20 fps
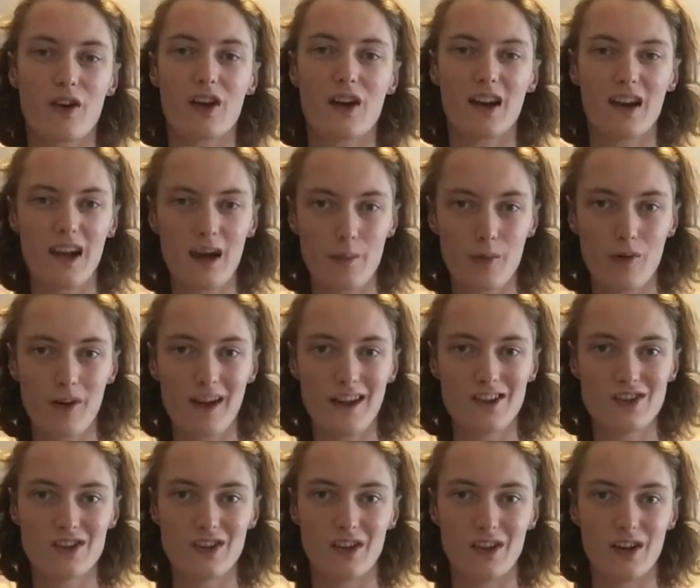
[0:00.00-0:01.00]

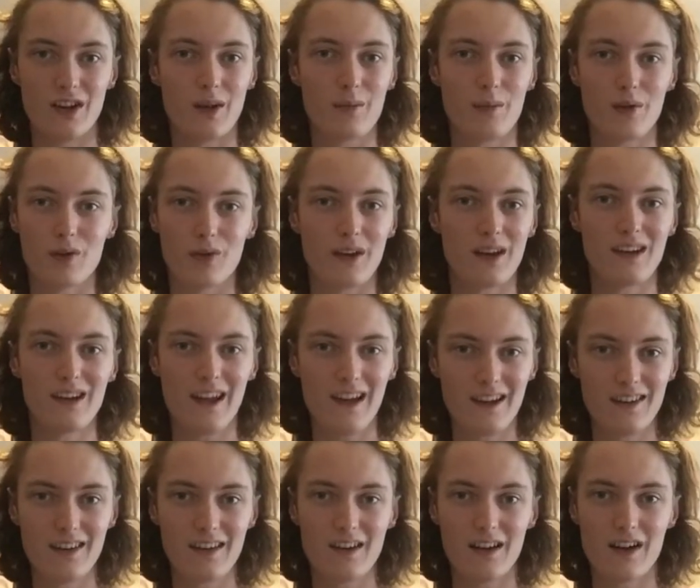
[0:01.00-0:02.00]
collaboration between
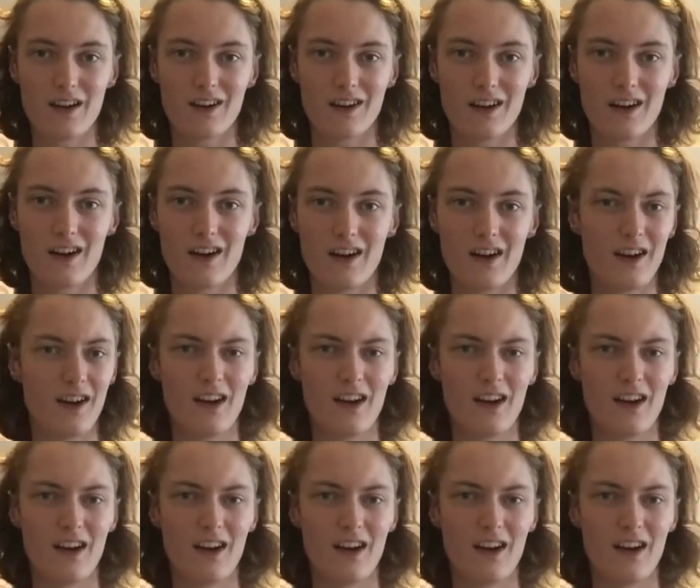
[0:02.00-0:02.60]
Lady Gaga